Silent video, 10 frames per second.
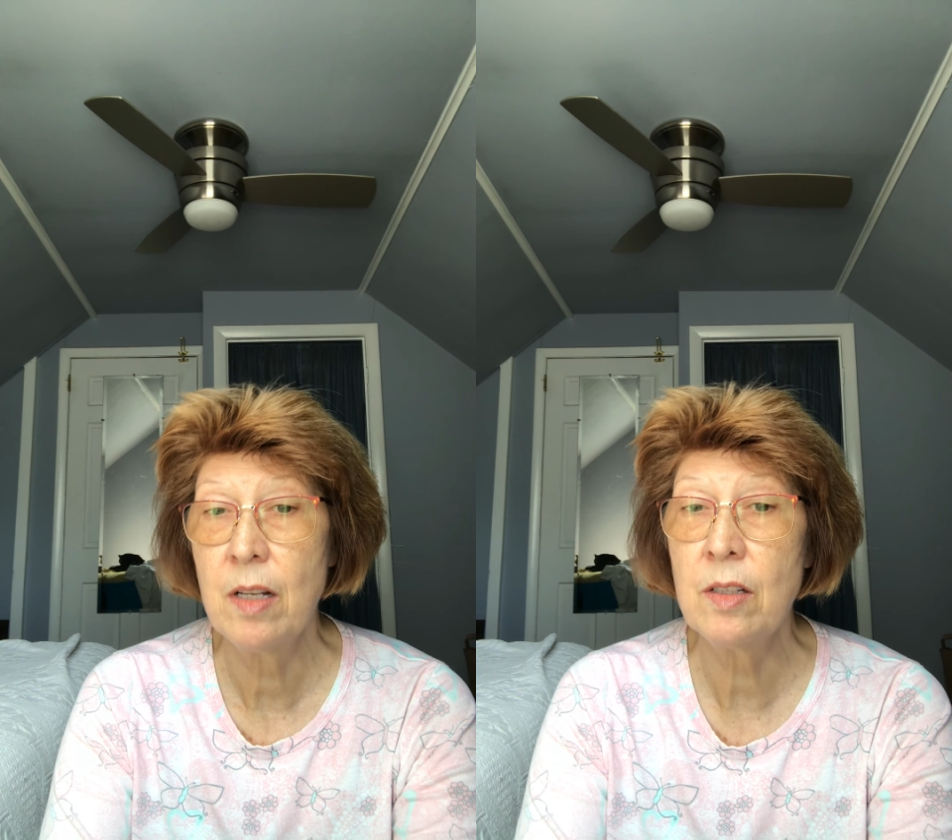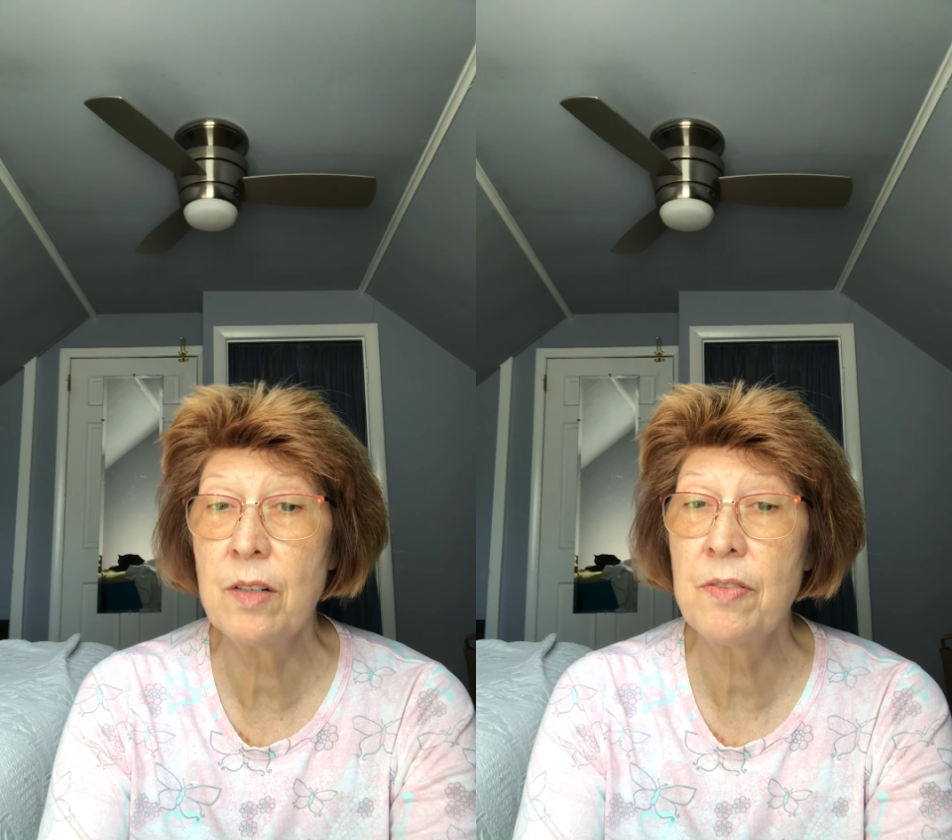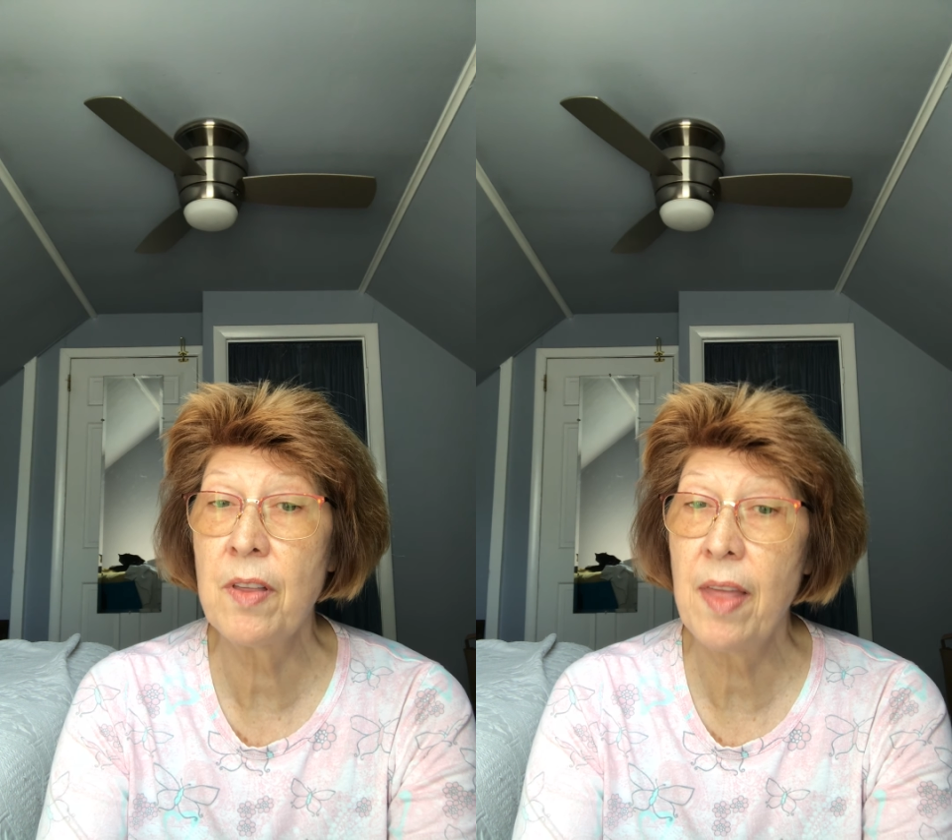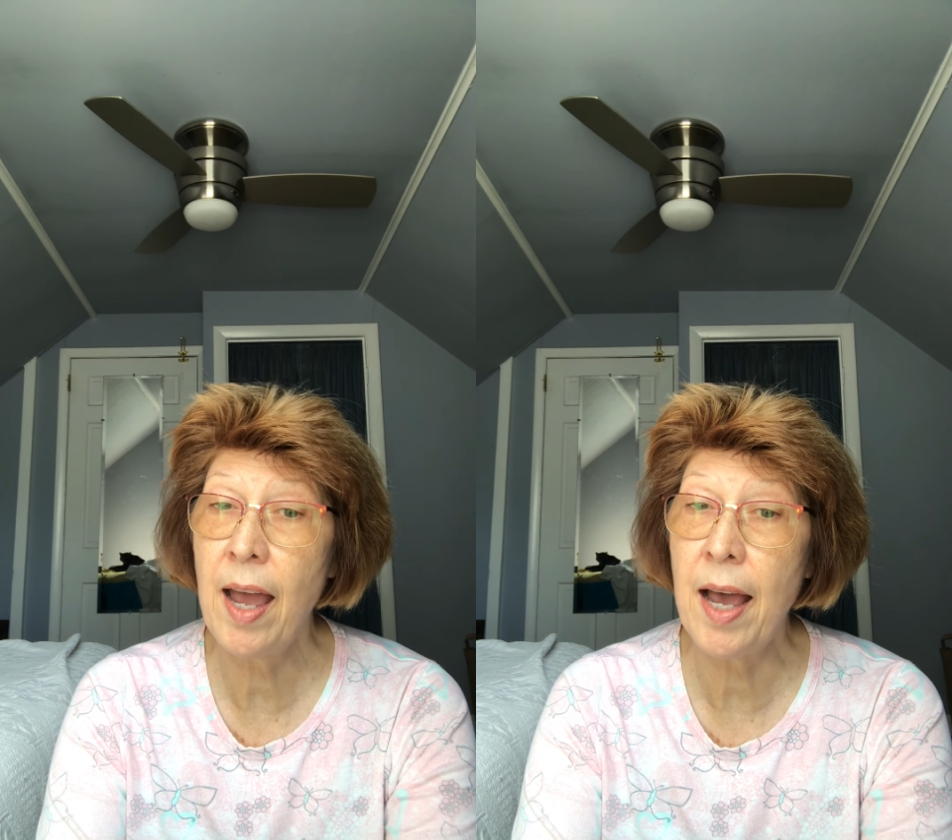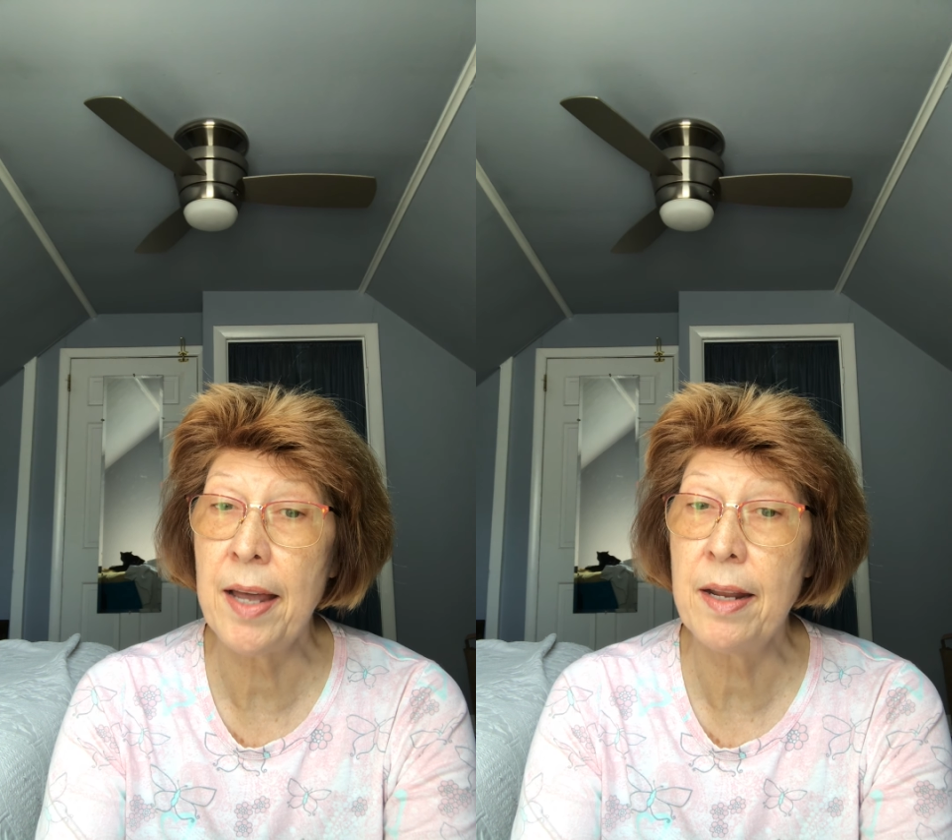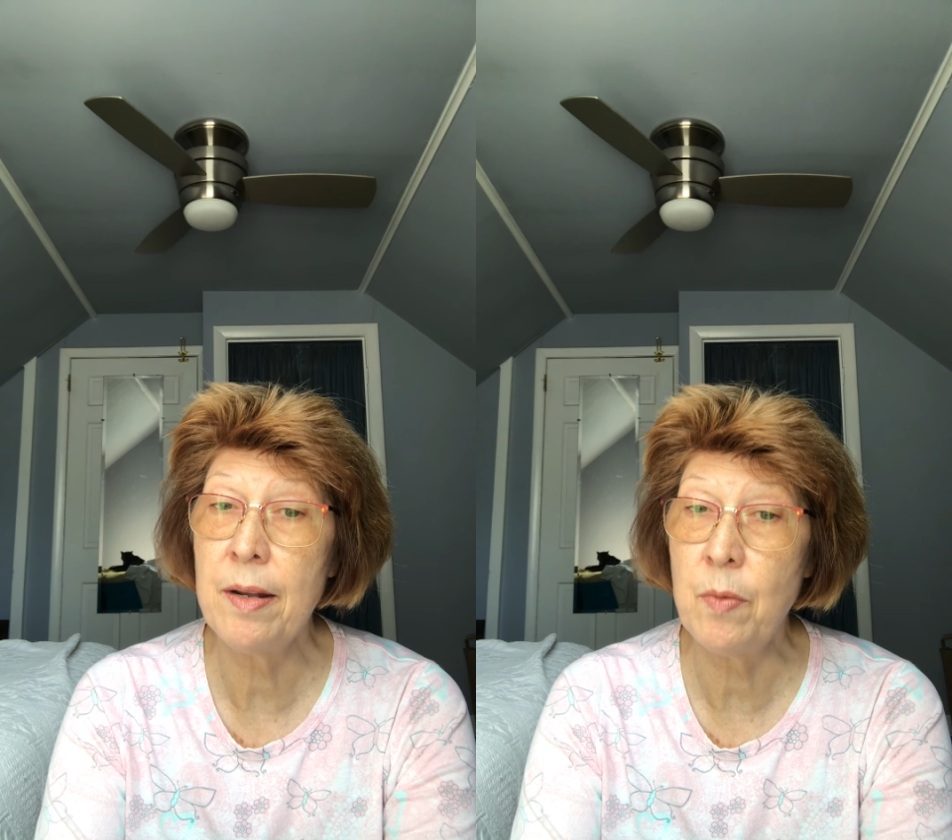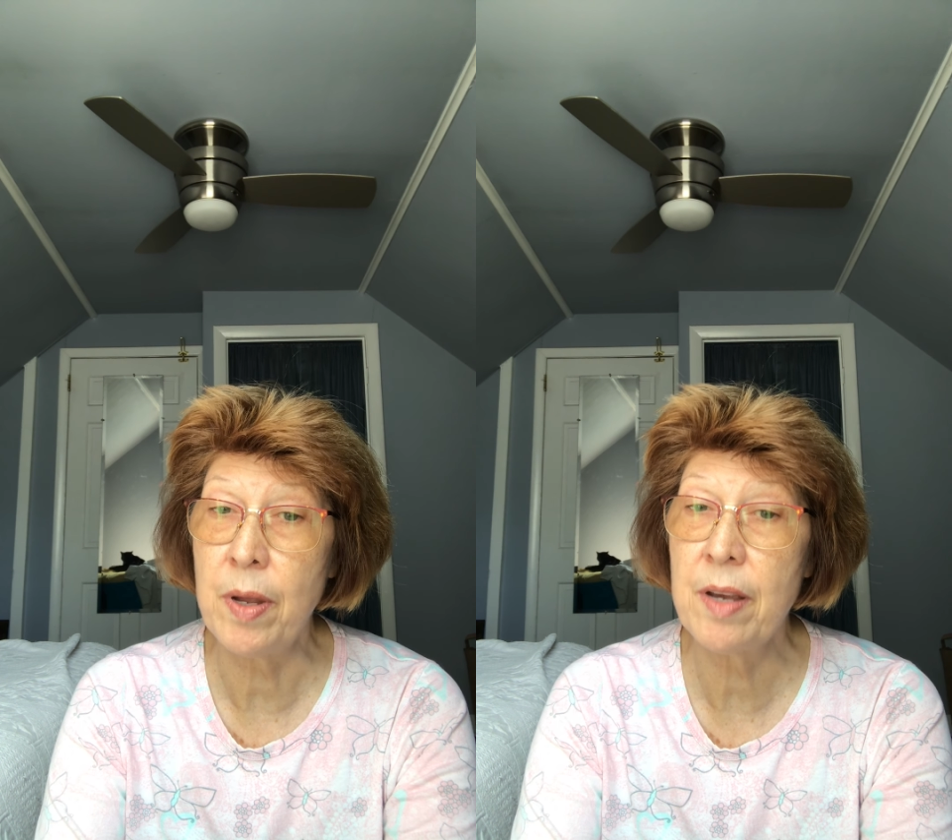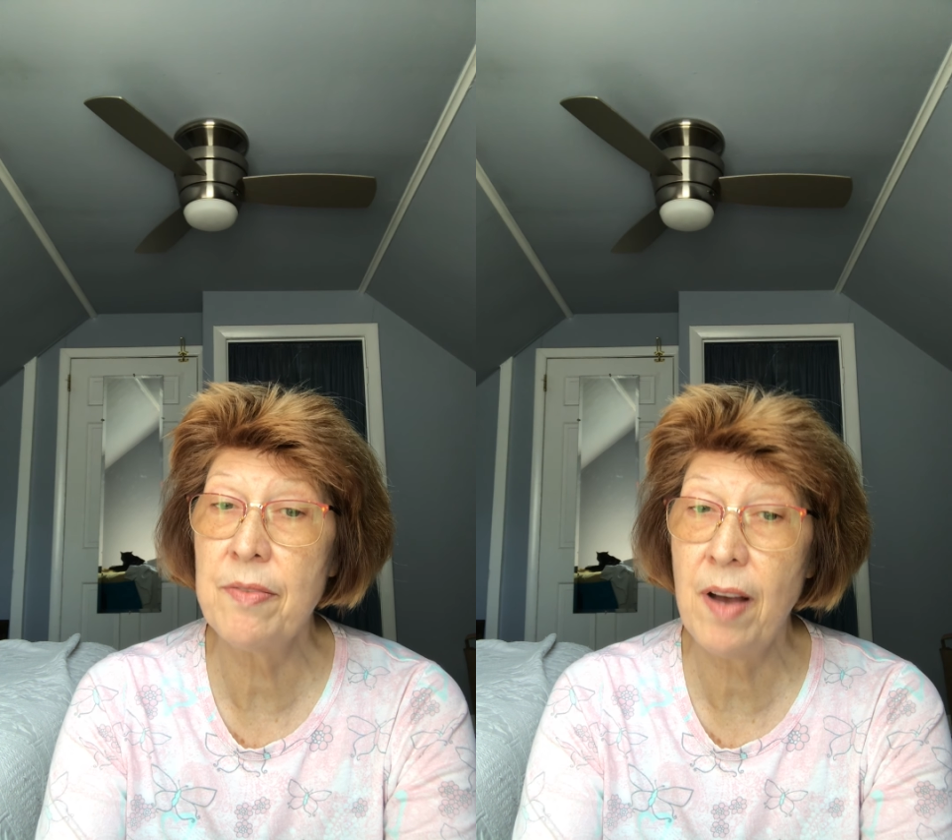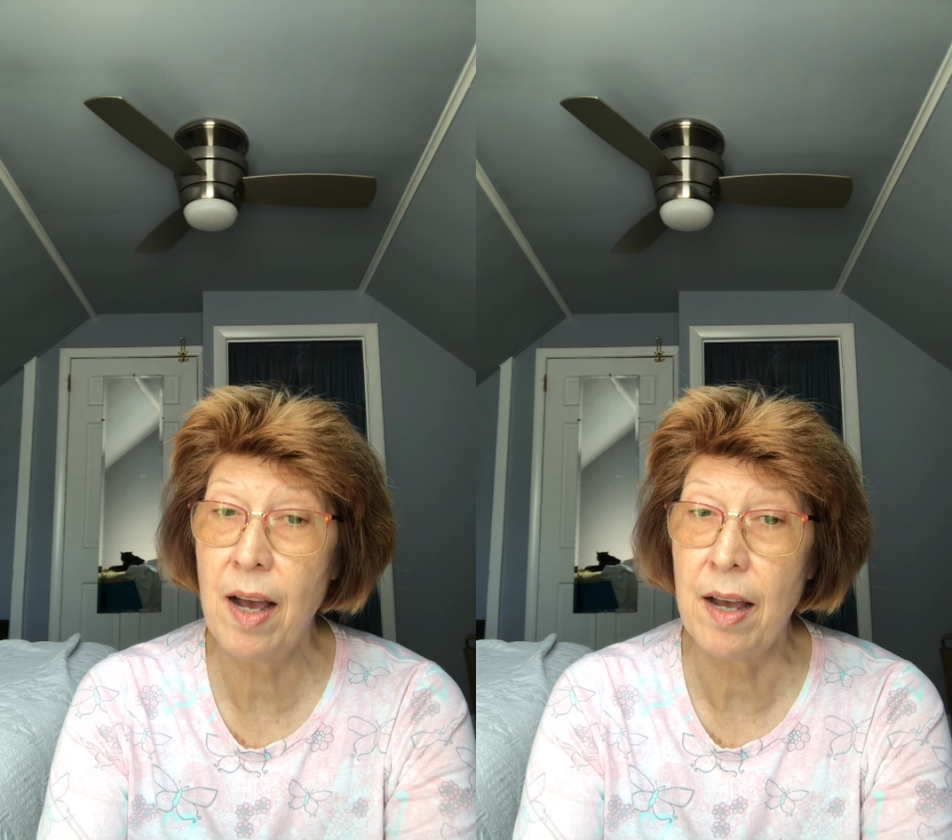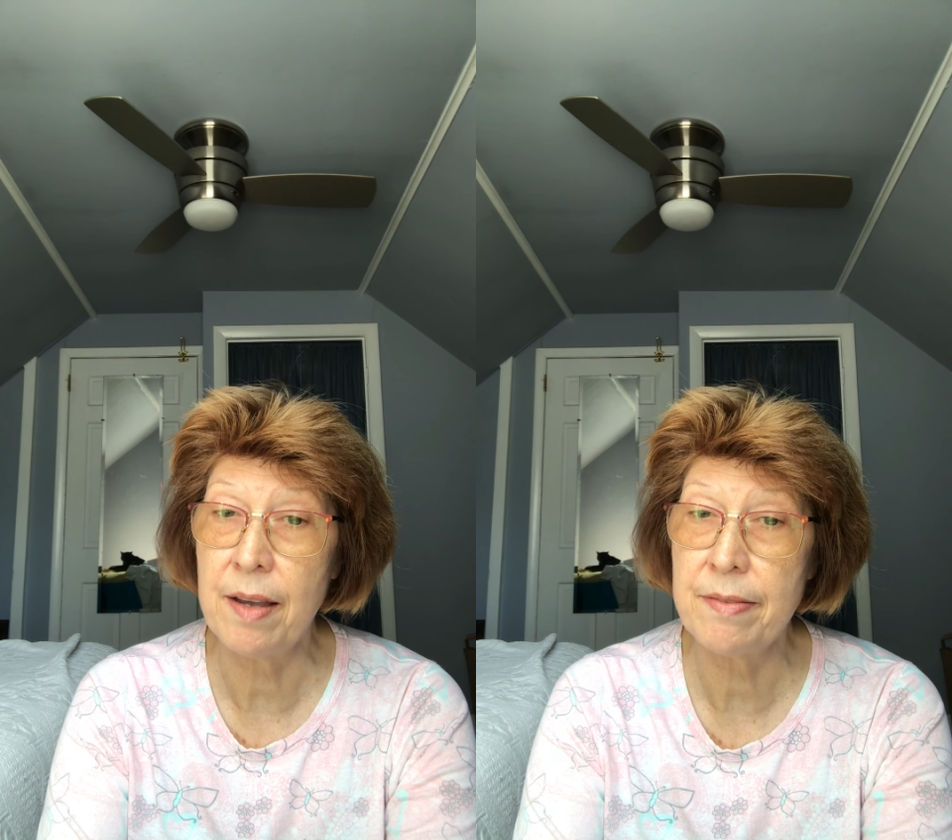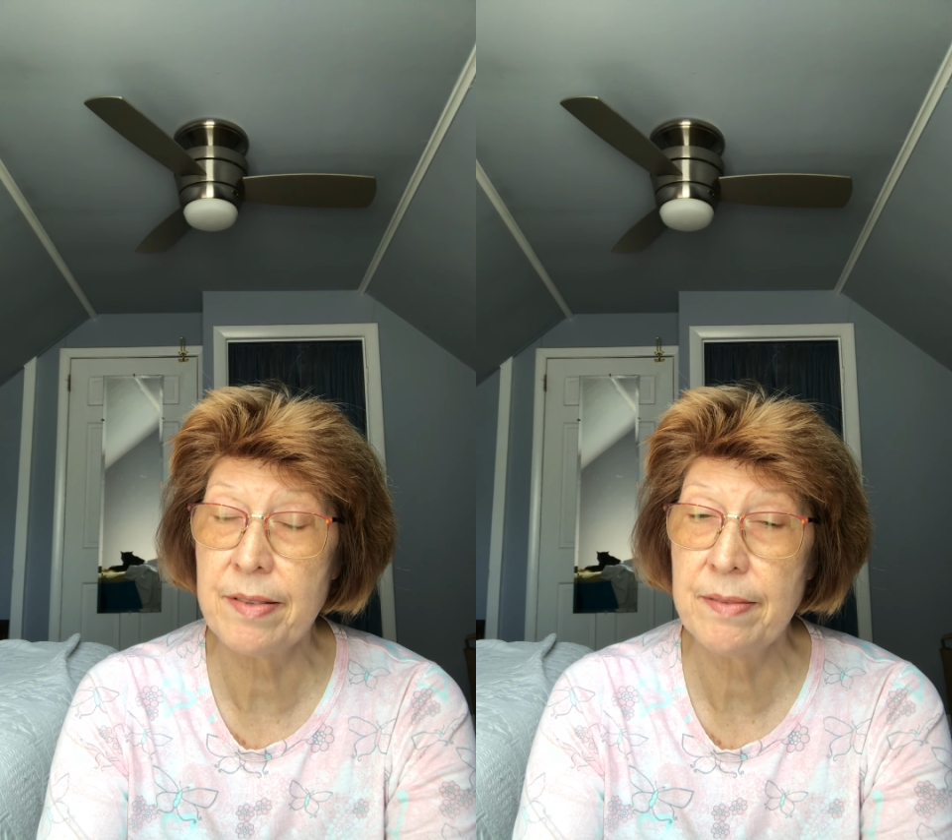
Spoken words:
Look for that in week 5.